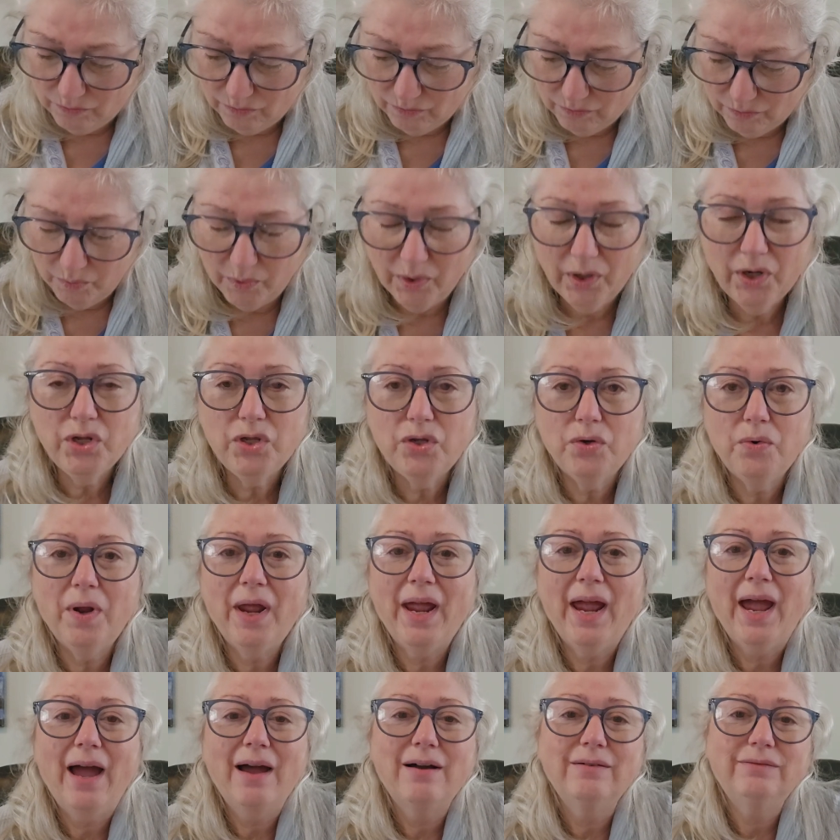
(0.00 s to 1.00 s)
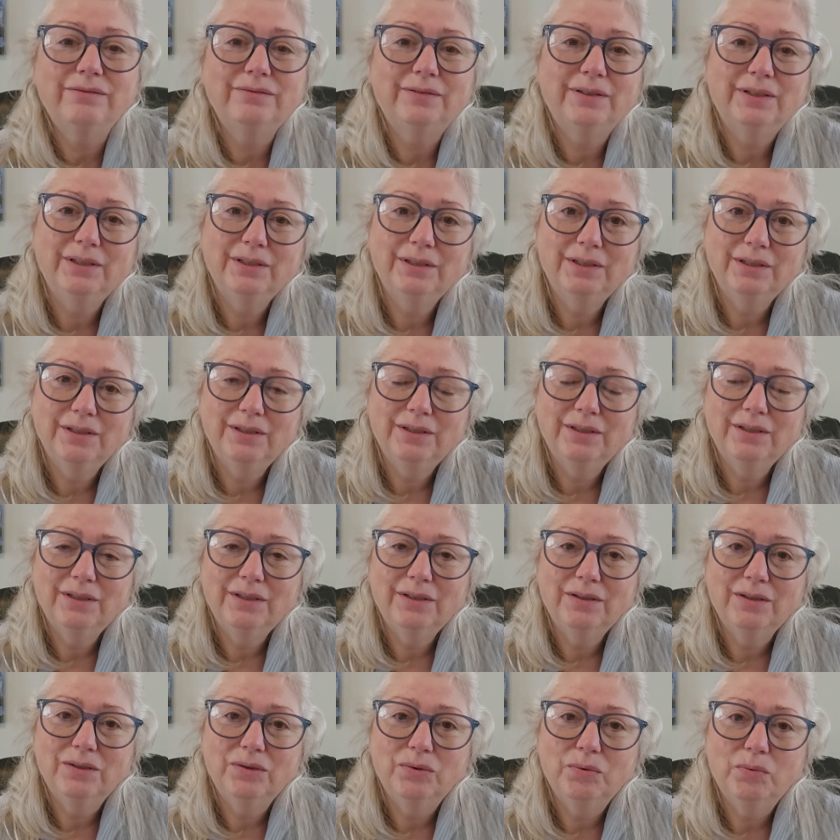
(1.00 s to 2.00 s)
where you have
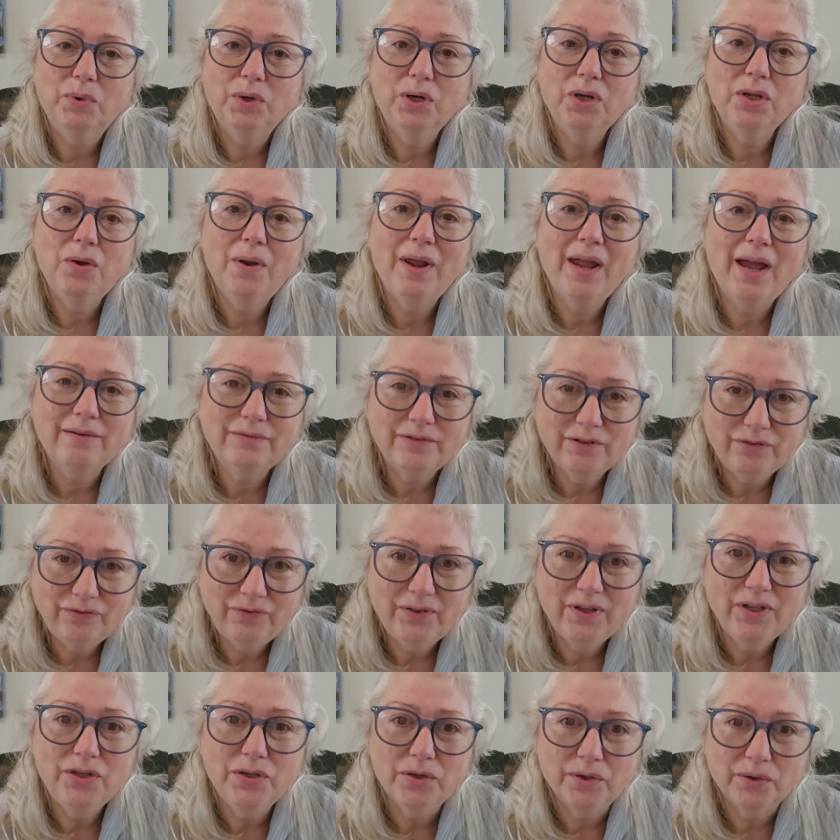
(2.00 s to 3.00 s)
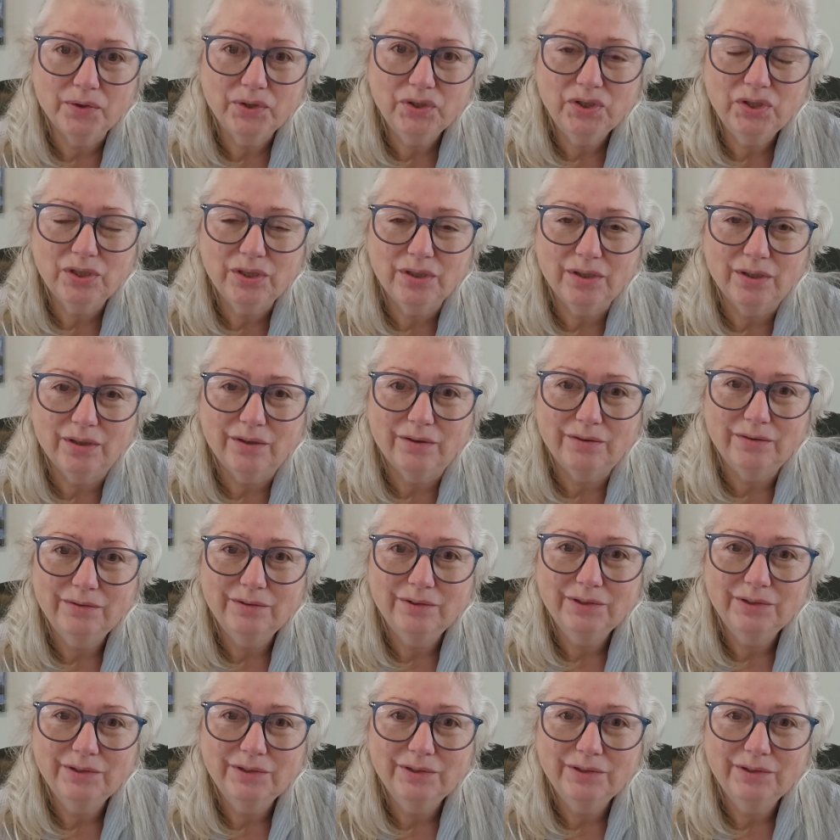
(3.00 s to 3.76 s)
a figure still.